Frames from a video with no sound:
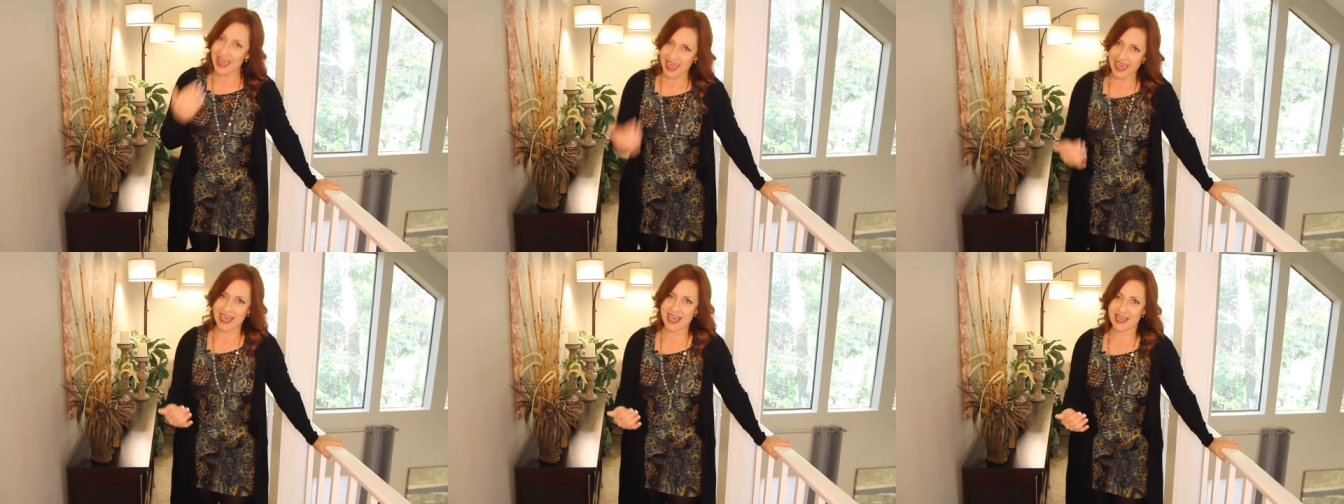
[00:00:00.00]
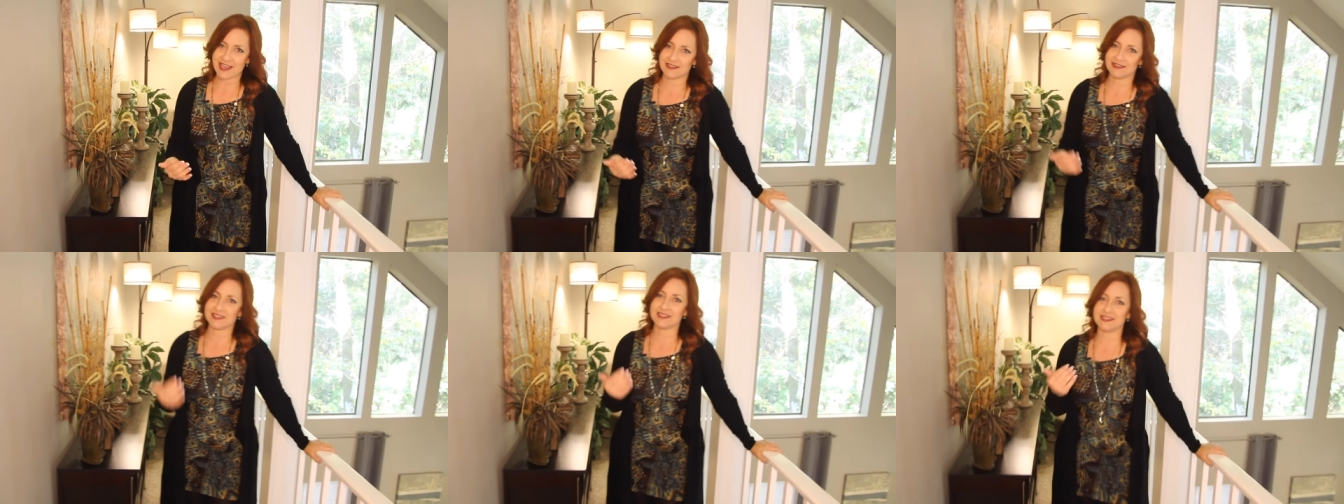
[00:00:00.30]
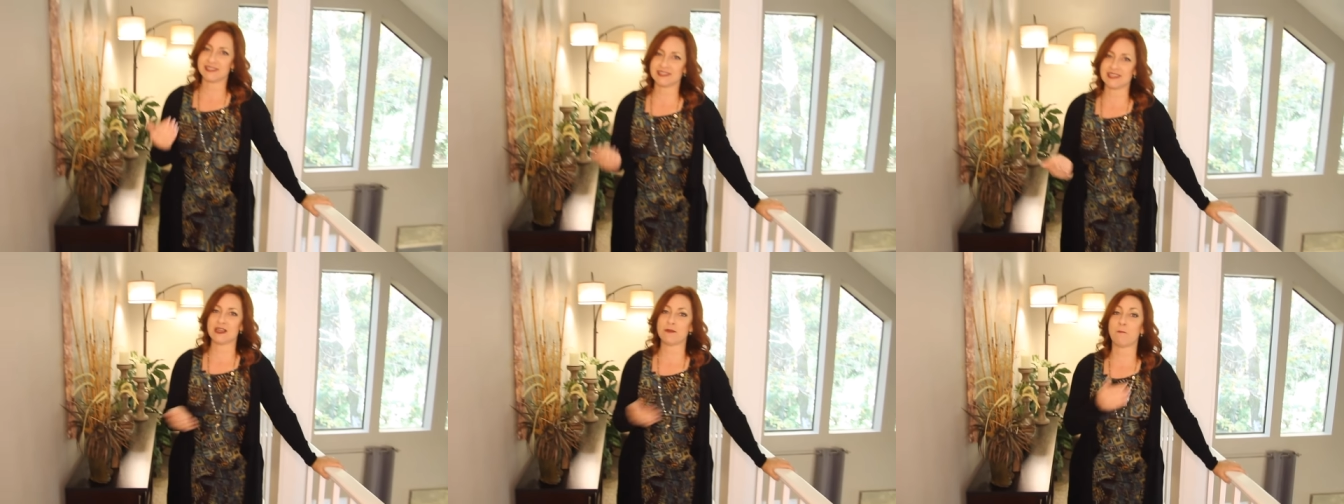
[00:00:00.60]
hate to
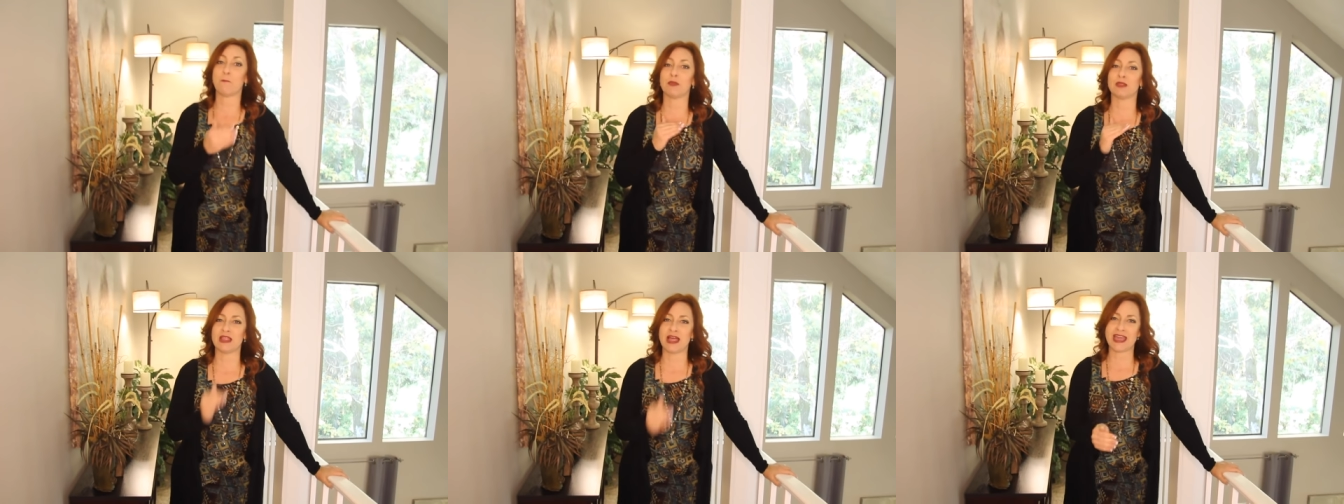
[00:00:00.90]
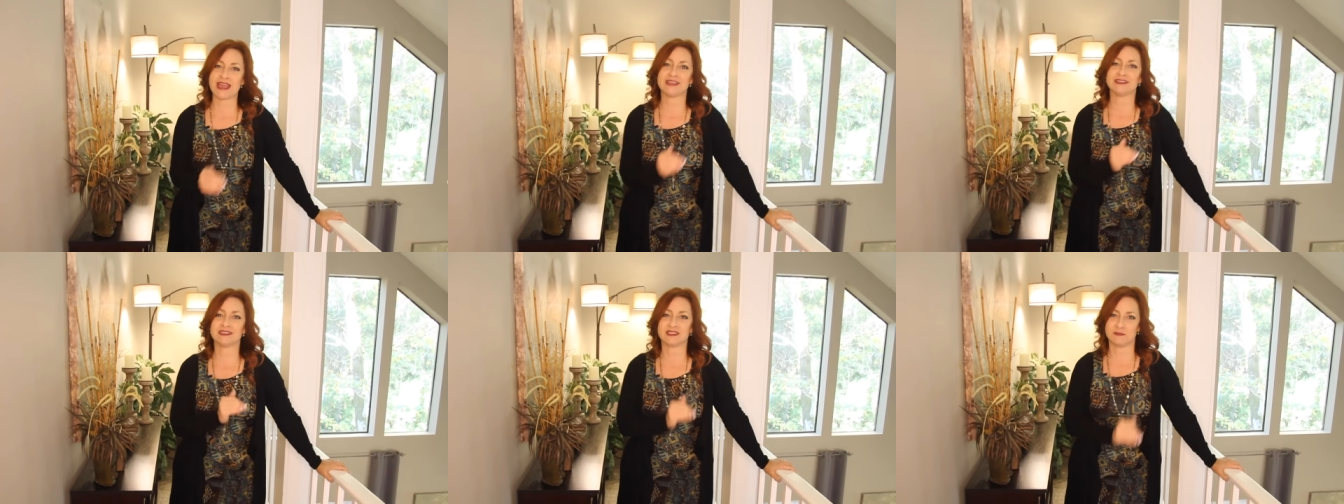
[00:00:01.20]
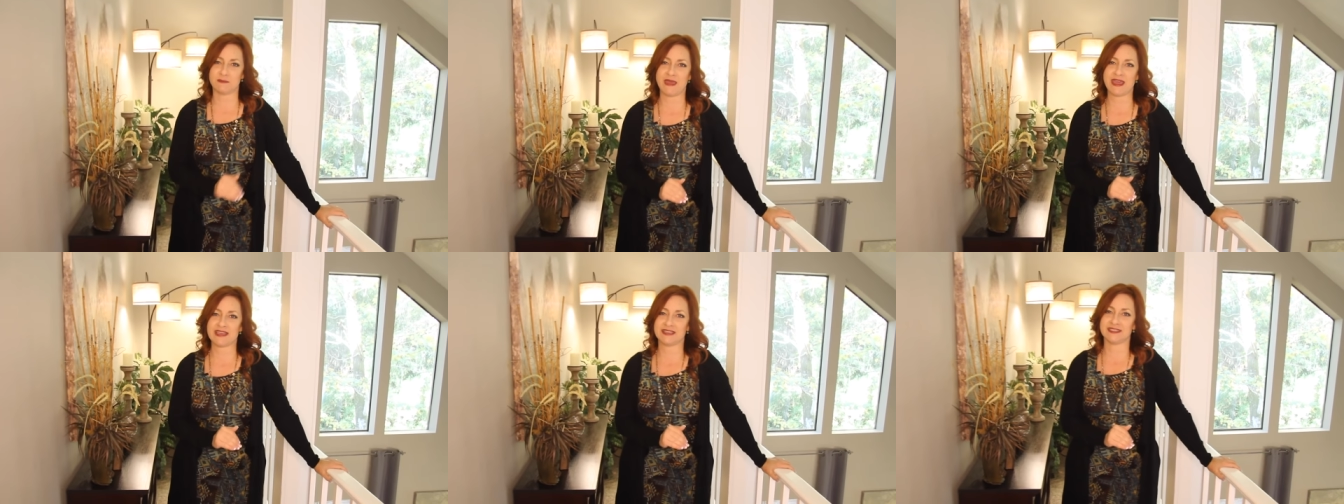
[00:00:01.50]
see blank
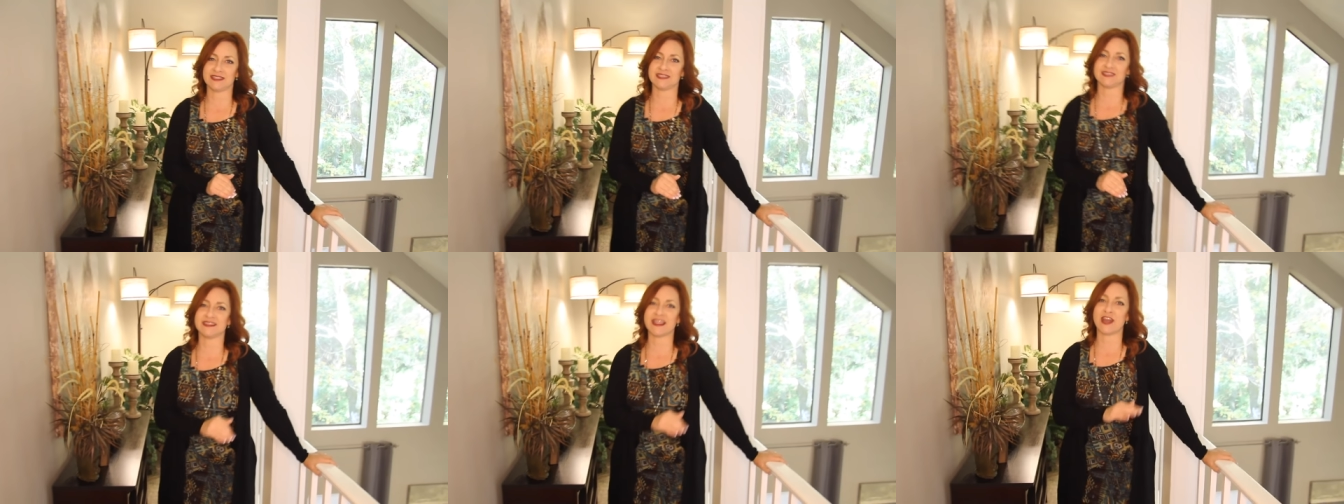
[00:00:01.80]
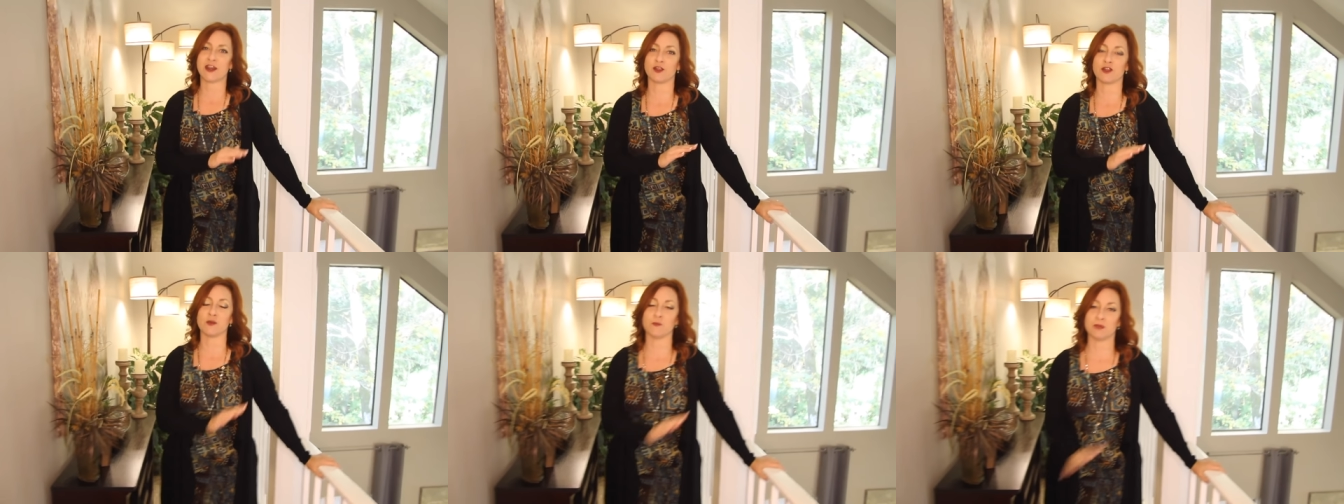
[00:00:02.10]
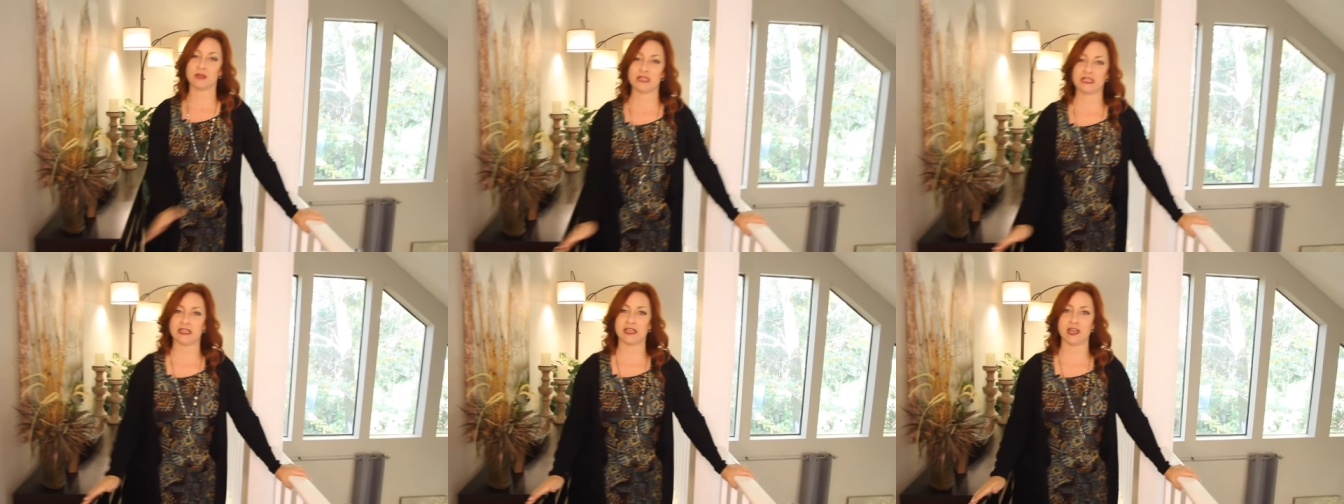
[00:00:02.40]
spaces that are
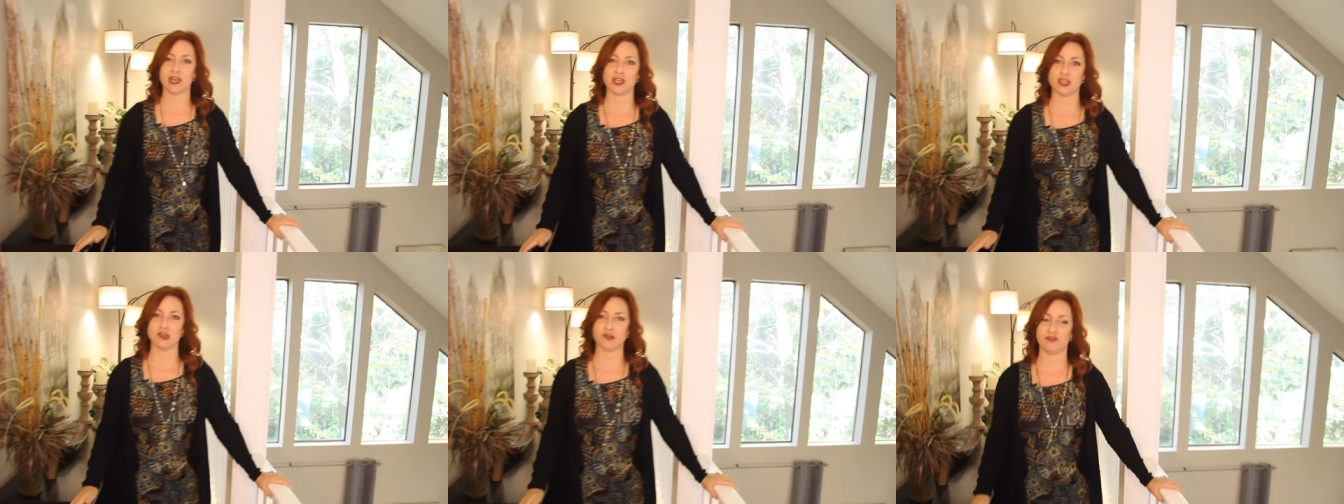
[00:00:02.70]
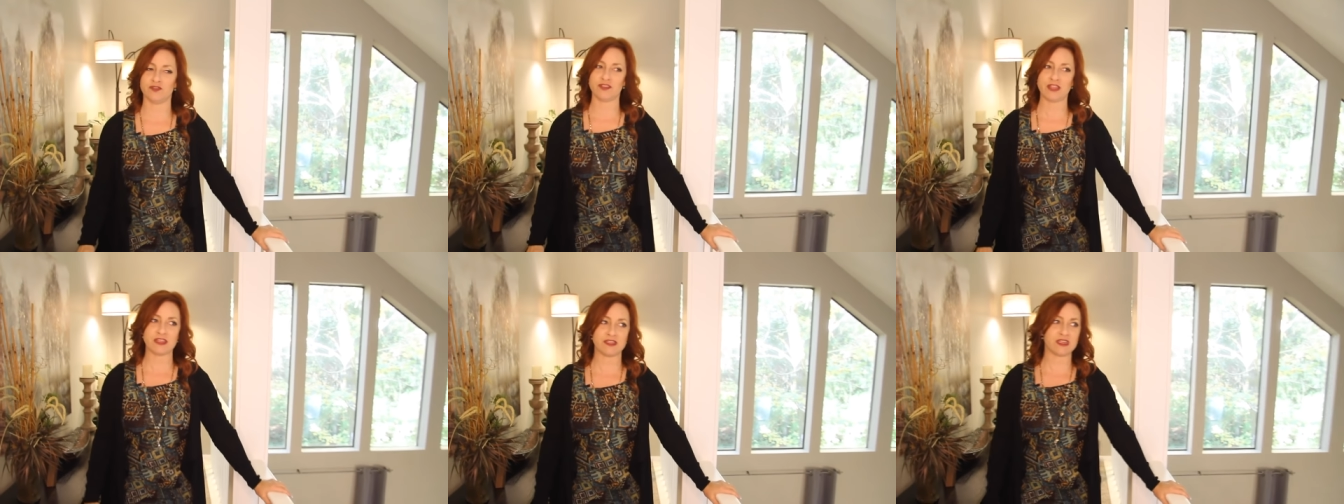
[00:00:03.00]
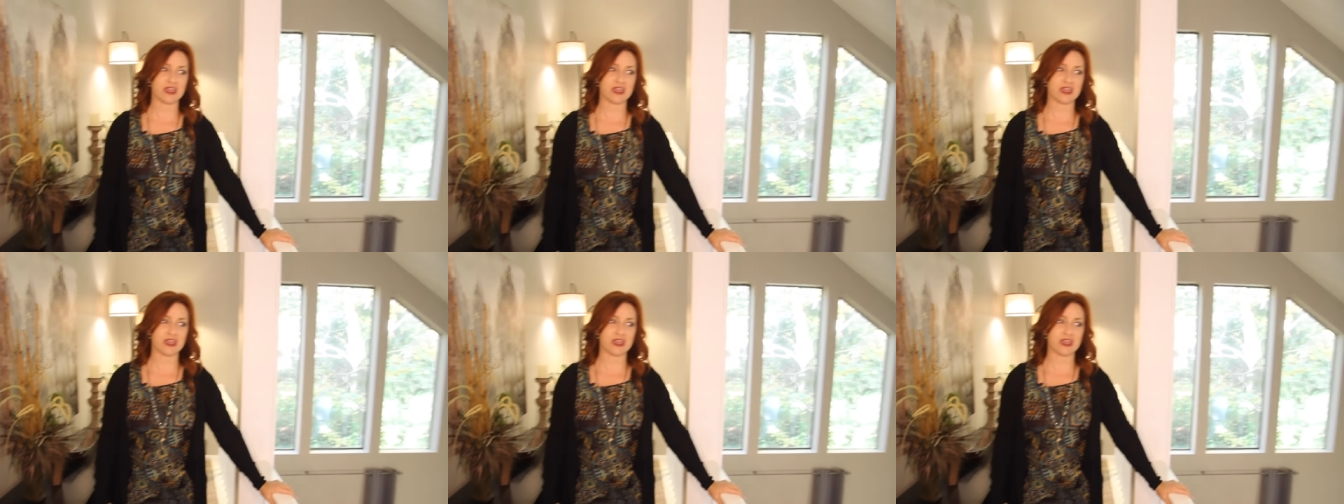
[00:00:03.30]
completely unused. They